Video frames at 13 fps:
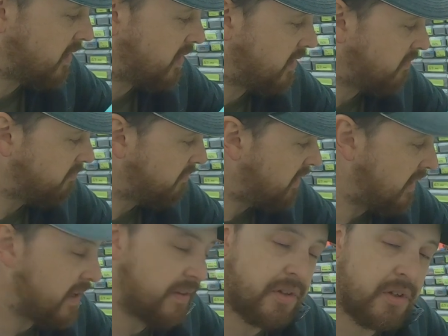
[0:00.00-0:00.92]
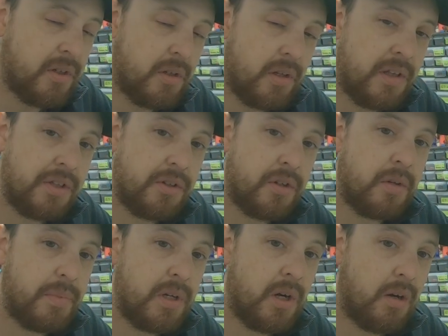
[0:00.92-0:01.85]
I think they're
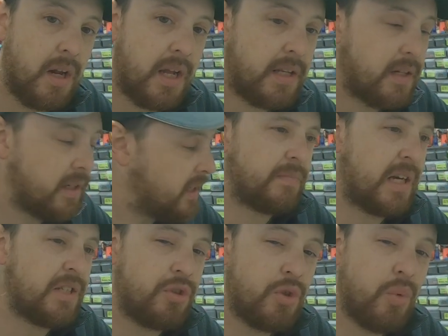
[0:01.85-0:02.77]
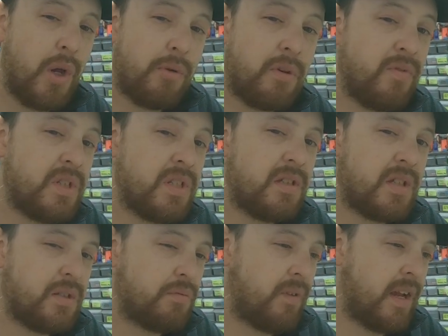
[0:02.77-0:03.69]
gonna be all right. I do want to revisit
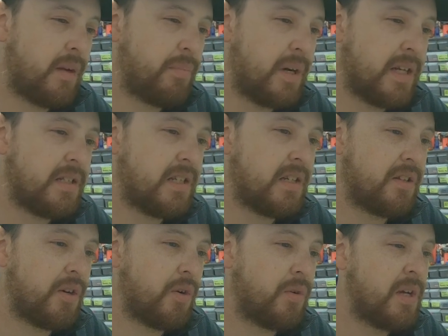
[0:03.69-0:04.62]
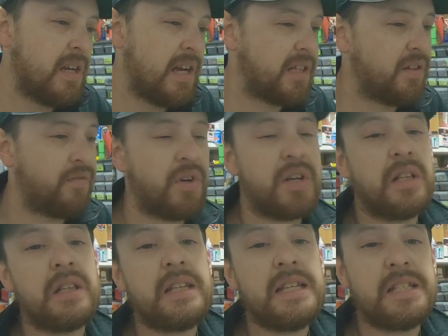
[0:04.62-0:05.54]
this ramp idea, though. At the very
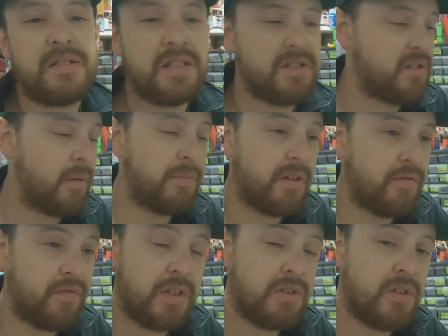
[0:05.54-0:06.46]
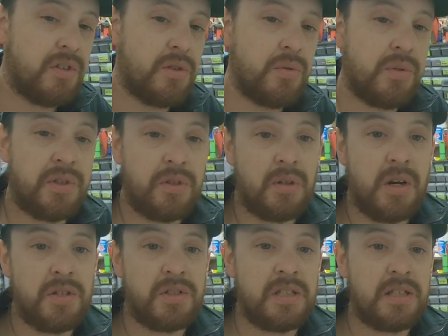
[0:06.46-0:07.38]
least, it's something fun to do with your
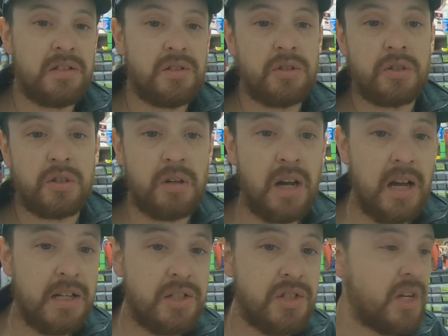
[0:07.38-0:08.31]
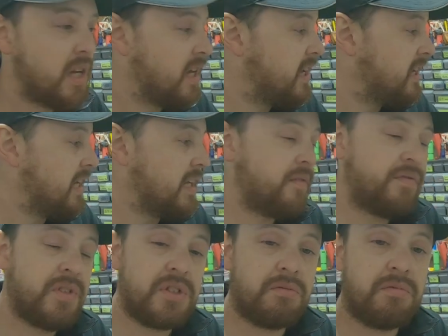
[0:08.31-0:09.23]
RCs in your garage
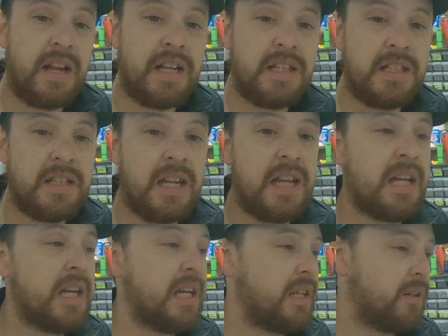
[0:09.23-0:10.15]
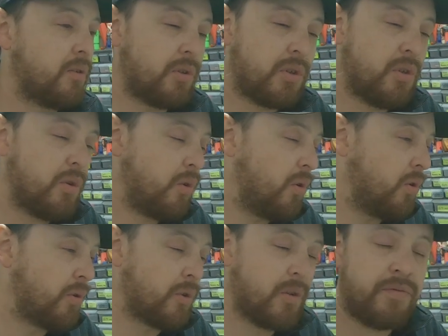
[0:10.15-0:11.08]
if it's a rainy day or
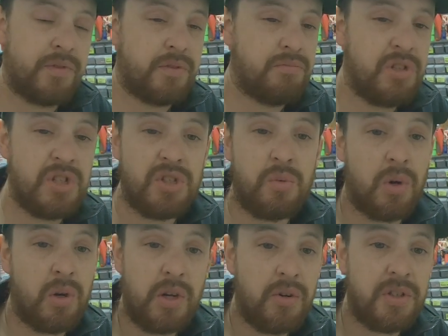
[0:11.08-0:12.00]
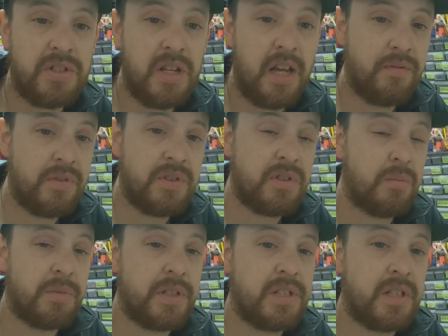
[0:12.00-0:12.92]
cold or if you just want to go outside for
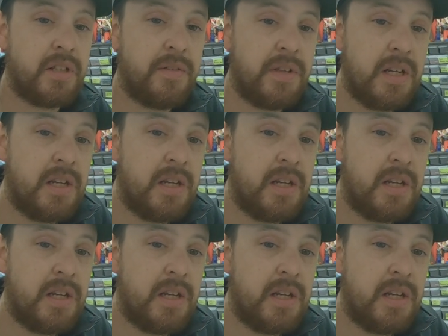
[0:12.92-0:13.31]
some reason.